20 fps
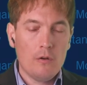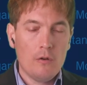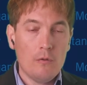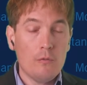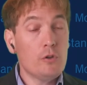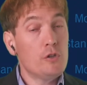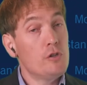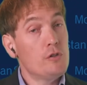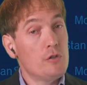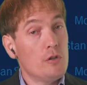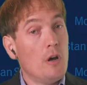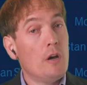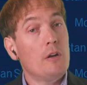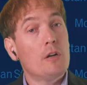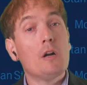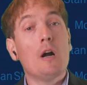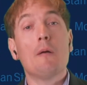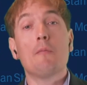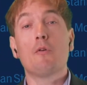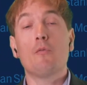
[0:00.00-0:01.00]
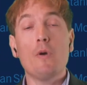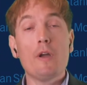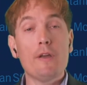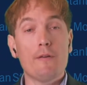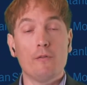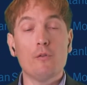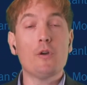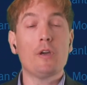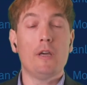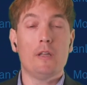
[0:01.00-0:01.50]
which is not a common way
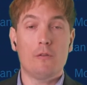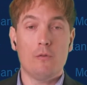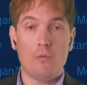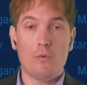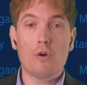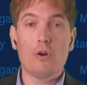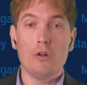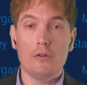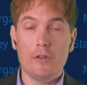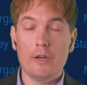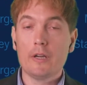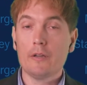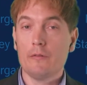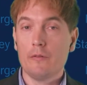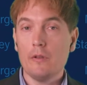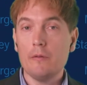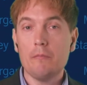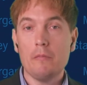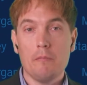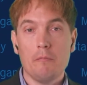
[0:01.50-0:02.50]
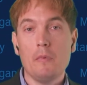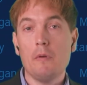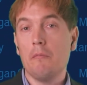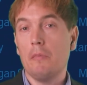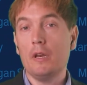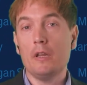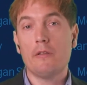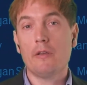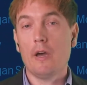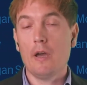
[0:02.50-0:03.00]
of looking at the world like
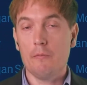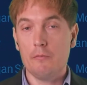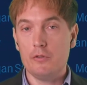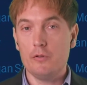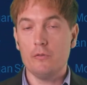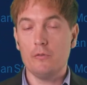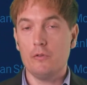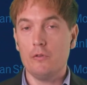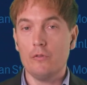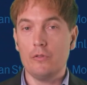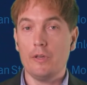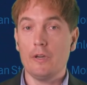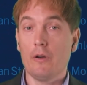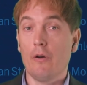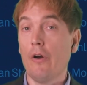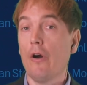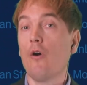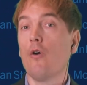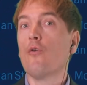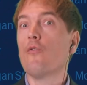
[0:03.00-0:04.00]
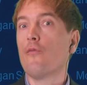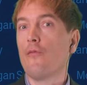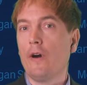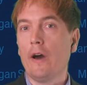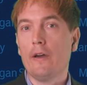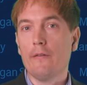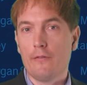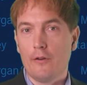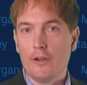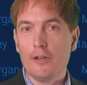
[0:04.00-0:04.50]
many times you, you think oh, all
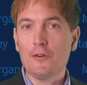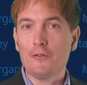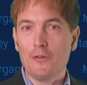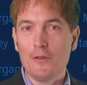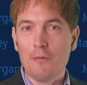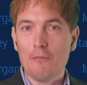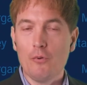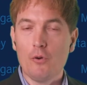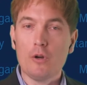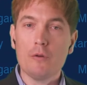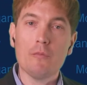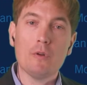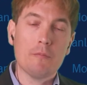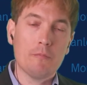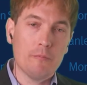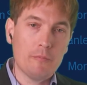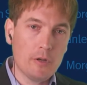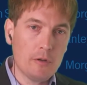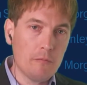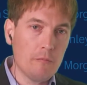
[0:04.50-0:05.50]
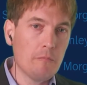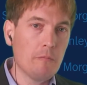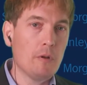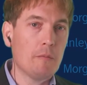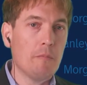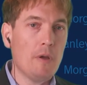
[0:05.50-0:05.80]
five are equally important but, but